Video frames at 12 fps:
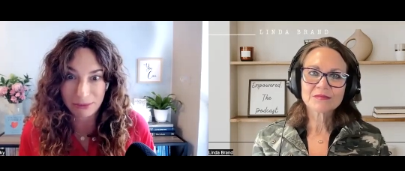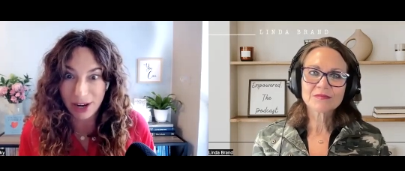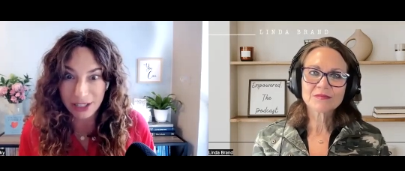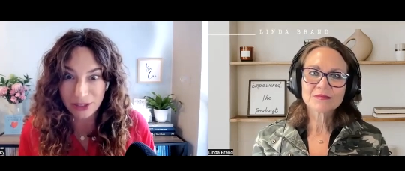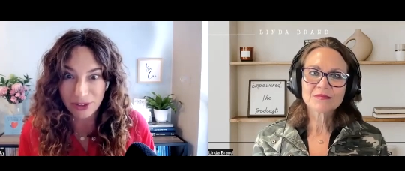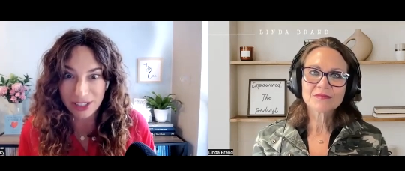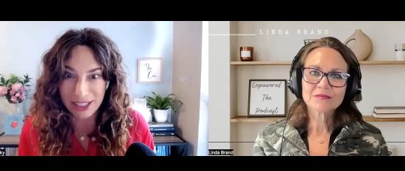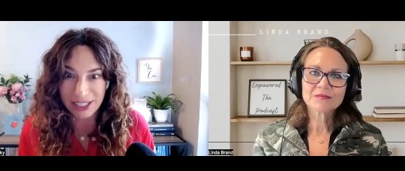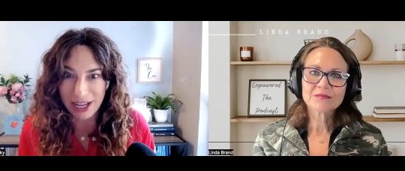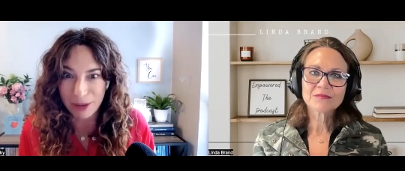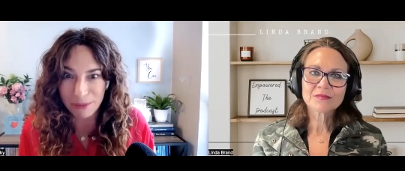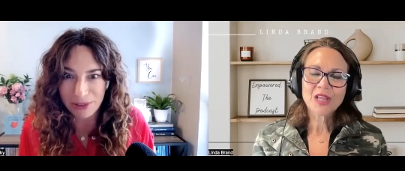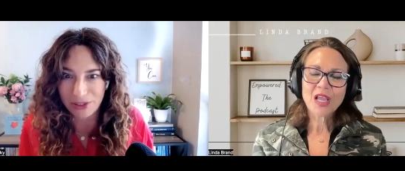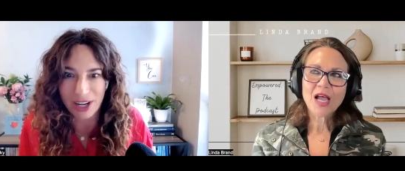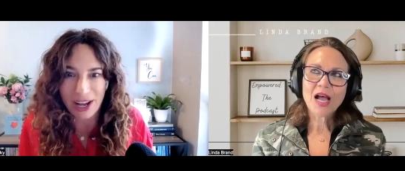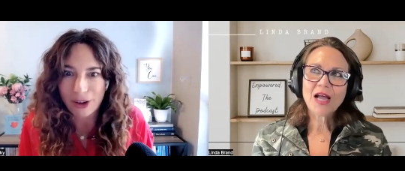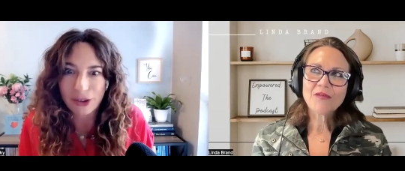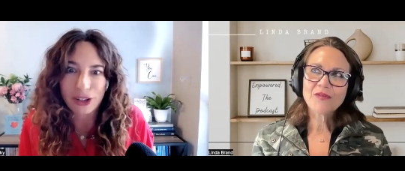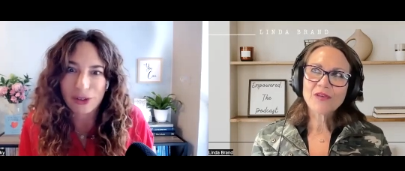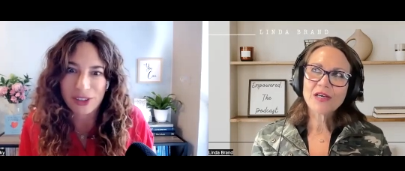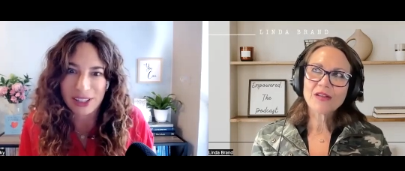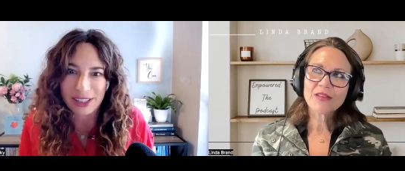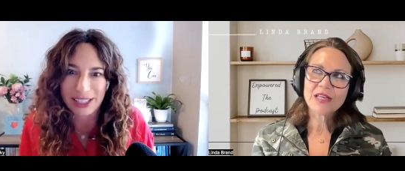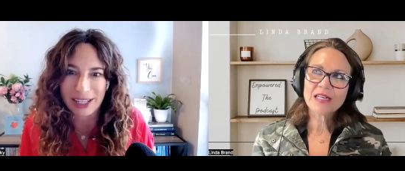Speaker 1: why do you think that happened or how do I
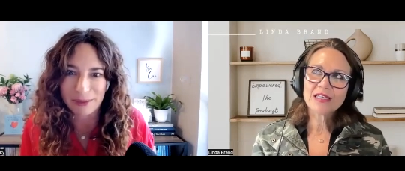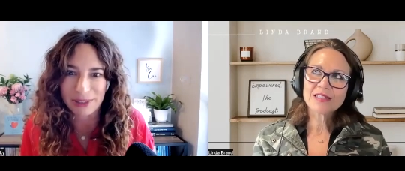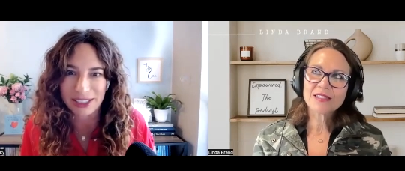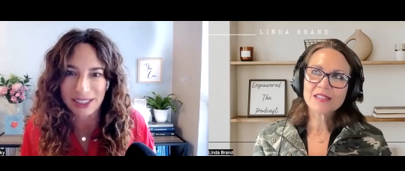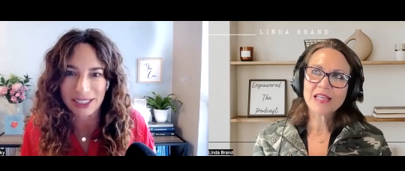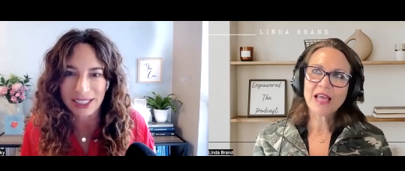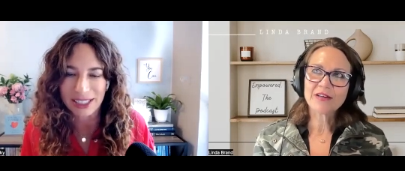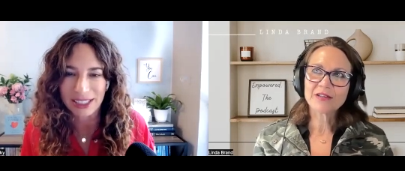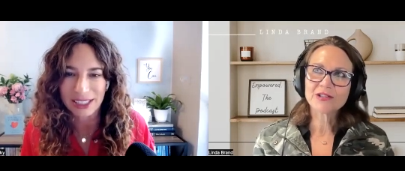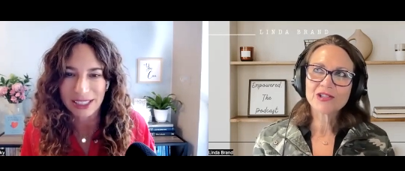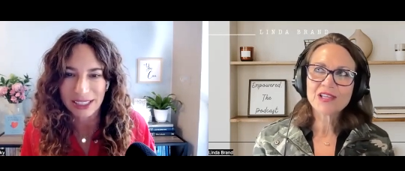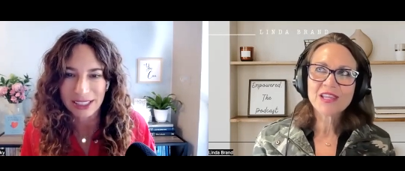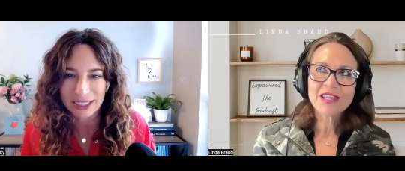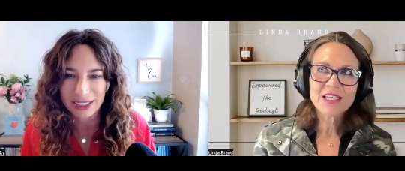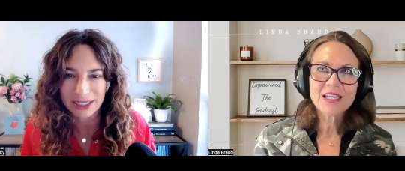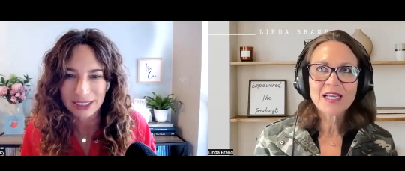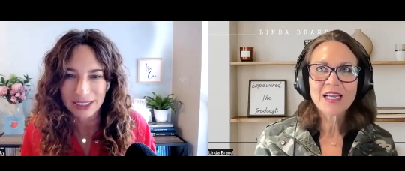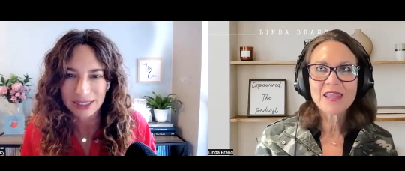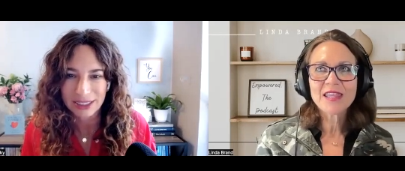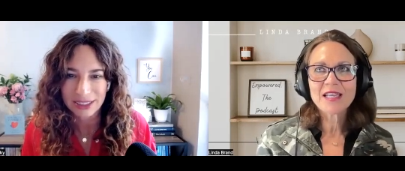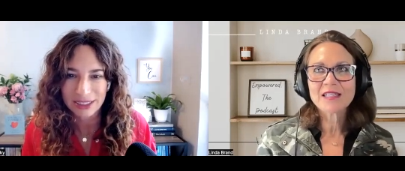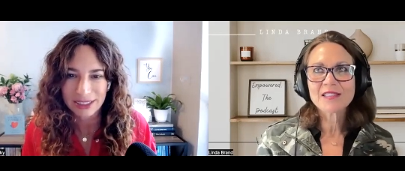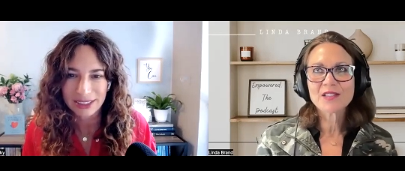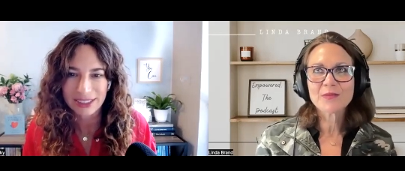feel that, that it's
Speaker 2: an energy thing. I
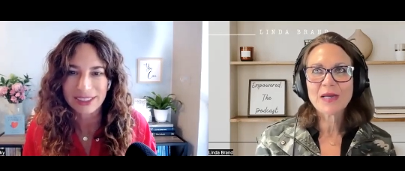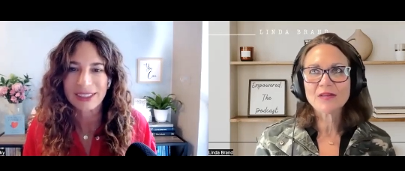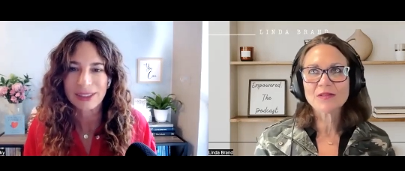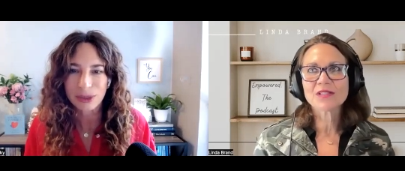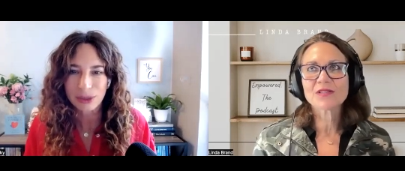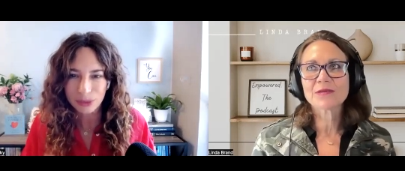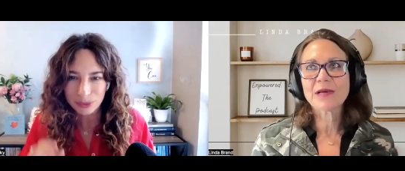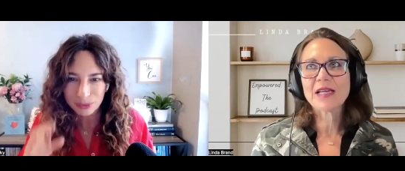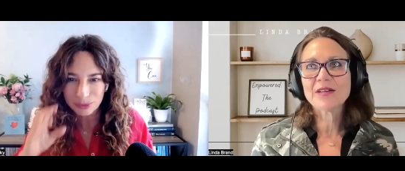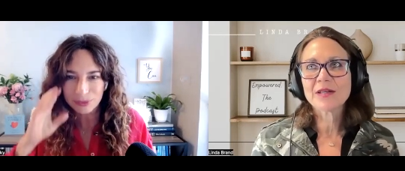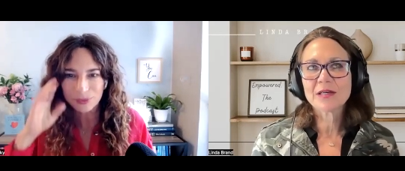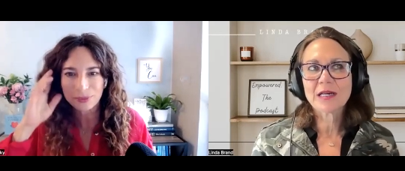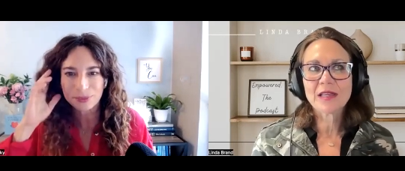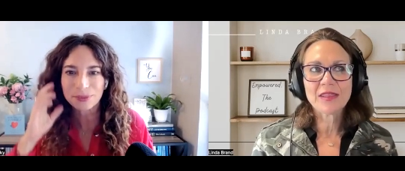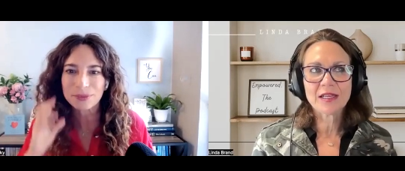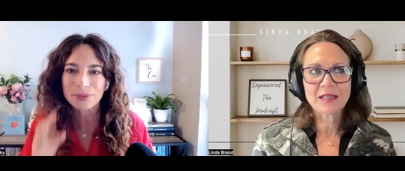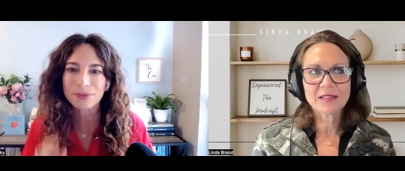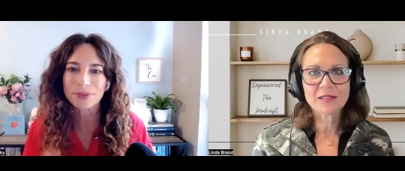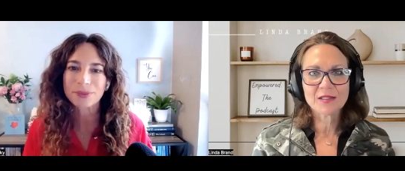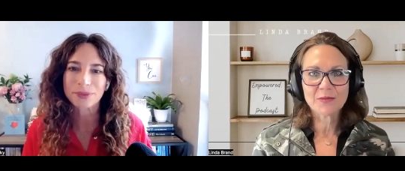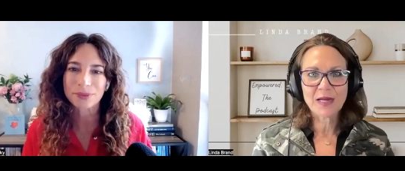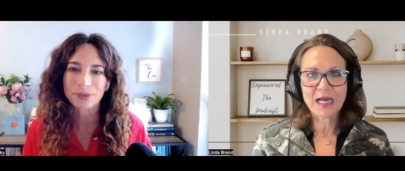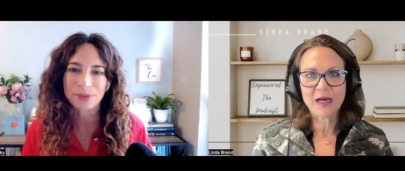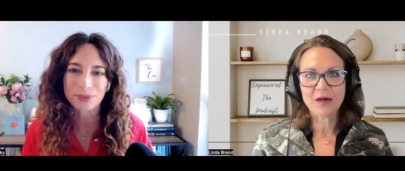think it's about surrender. I think
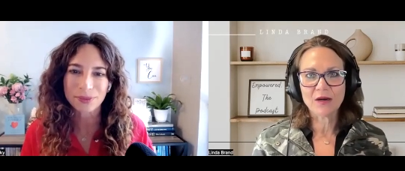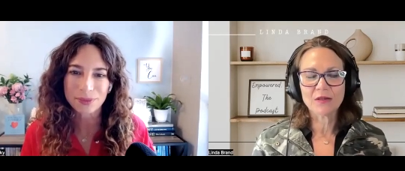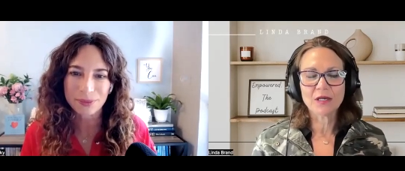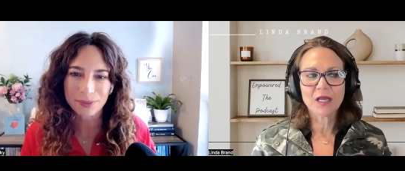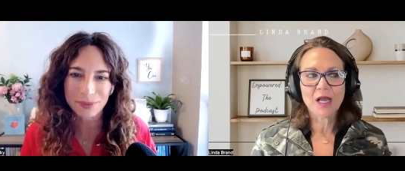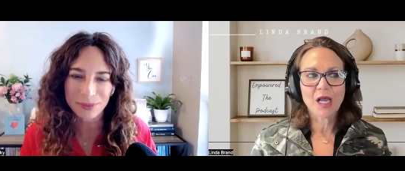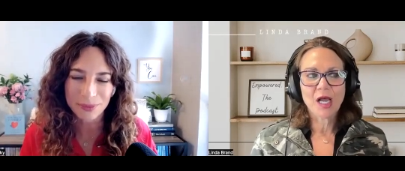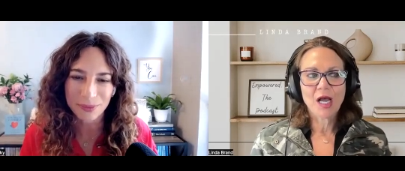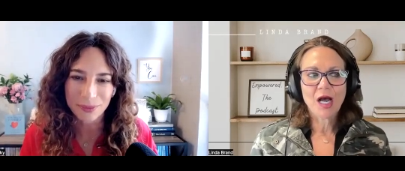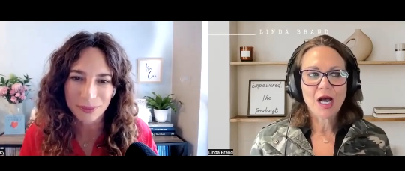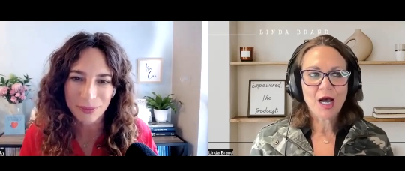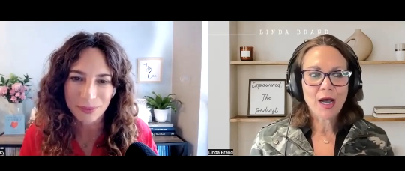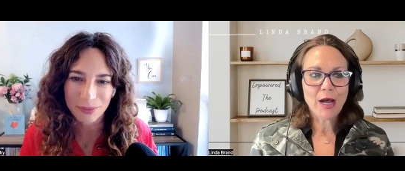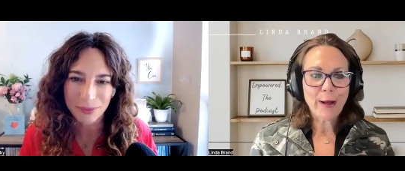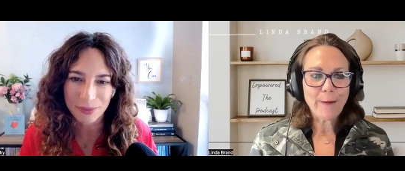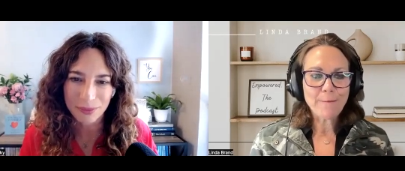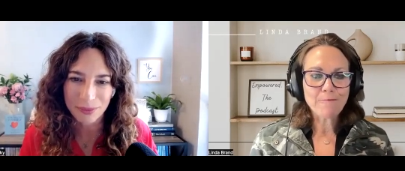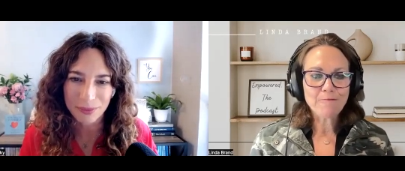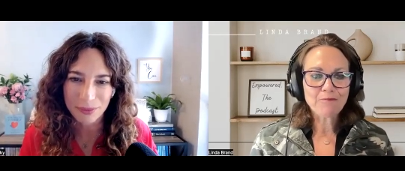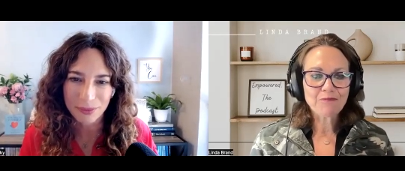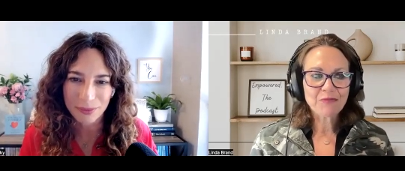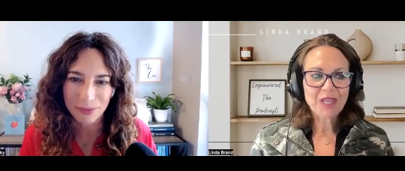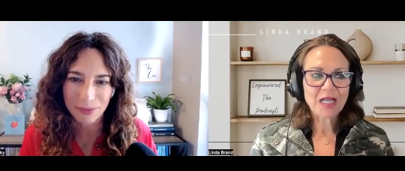it's about um